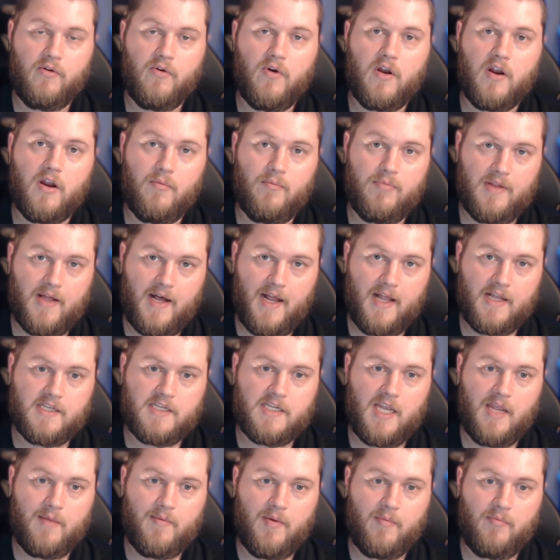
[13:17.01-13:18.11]
and compliance
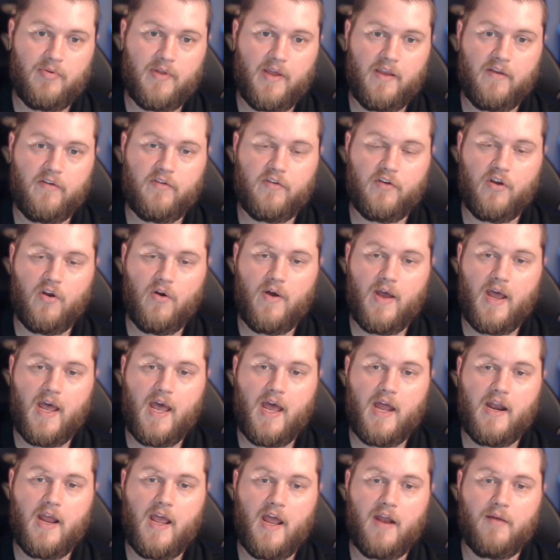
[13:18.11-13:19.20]
team in place to go ahead
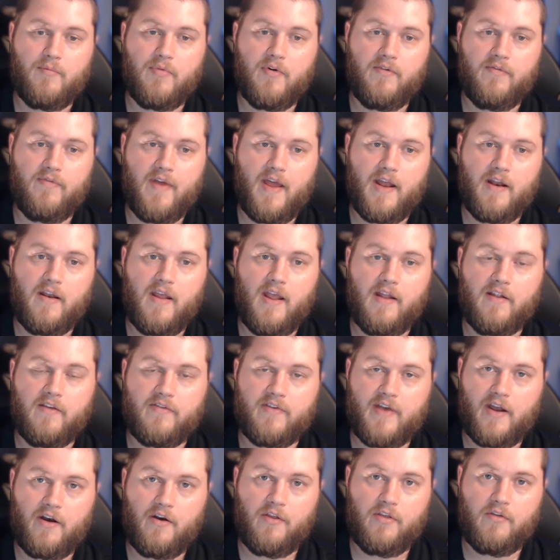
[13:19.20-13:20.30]
and prevent
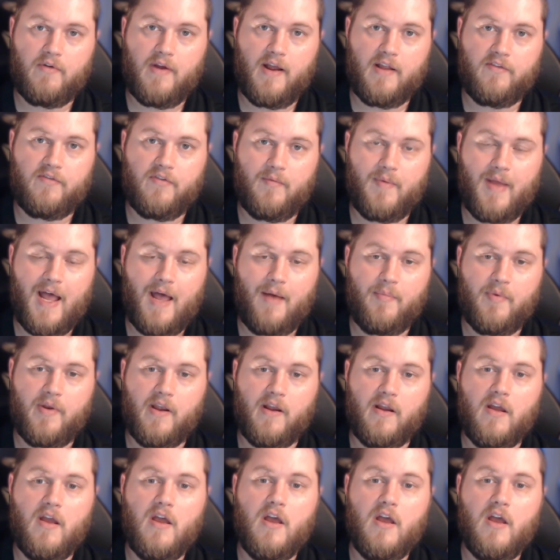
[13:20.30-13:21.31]
insider threats from happening.